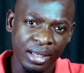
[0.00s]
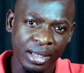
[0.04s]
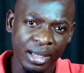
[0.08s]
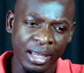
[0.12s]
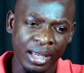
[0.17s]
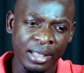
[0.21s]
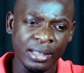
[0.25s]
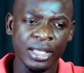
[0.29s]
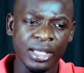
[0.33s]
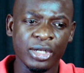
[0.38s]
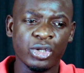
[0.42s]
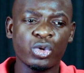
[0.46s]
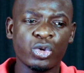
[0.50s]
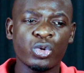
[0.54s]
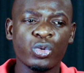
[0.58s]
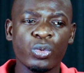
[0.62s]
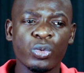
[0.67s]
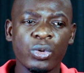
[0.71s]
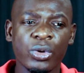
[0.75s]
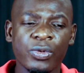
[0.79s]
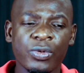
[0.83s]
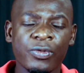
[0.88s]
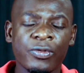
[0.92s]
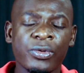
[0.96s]
and the
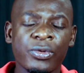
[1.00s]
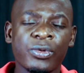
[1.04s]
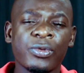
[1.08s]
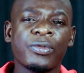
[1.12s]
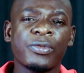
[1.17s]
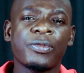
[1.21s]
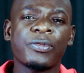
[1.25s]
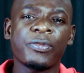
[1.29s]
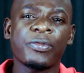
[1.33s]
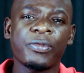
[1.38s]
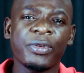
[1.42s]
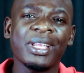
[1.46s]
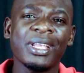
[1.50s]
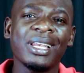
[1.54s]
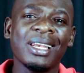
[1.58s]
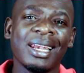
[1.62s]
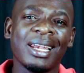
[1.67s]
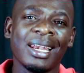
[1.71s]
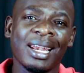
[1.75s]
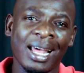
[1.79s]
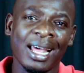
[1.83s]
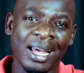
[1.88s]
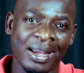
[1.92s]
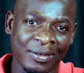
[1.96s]
two of you feel
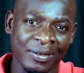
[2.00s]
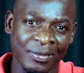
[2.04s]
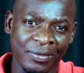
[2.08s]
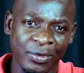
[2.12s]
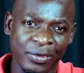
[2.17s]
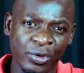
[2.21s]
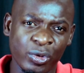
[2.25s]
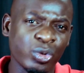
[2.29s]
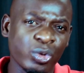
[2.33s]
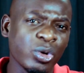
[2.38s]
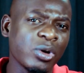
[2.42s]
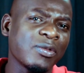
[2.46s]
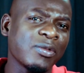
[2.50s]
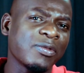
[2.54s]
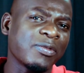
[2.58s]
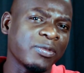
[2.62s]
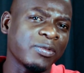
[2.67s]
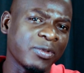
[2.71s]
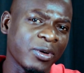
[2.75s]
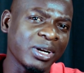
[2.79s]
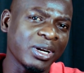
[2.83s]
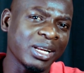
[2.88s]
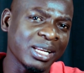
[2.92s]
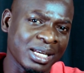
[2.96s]
love, you don't
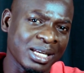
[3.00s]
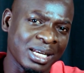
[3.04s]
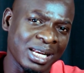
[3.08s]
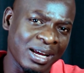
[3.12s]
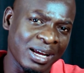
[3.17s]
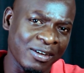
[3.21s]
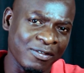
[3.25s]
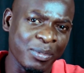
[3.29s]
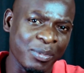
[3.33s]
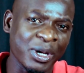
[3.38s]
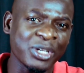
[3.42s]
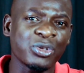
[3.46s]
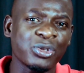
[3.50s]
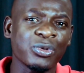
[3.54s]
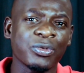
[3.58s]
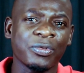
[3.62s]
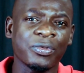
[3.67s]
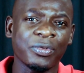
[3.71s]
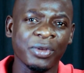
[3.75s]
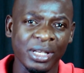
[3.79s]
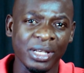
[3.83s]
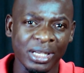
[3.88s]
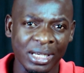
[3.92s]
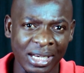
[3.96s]
fall in love, but you
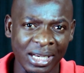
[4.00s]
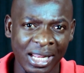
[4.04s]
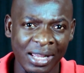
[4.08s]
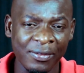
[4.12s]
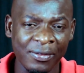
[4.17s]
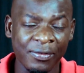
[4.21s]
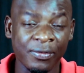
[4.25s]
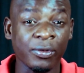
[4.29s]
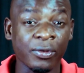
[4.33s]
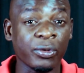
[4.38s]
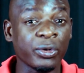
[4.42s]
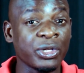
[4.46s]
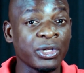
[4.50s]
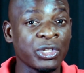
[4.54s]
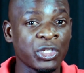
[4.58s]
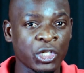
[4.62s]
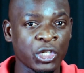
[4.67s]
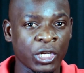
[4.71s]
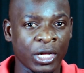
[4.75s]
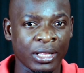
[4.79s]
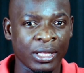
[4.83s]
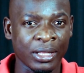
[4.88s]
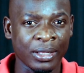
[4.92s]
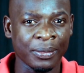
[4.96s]
feel love for each
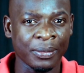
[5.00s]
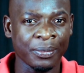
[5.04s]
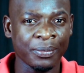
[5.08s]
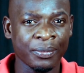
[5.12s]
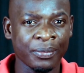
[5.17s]
other,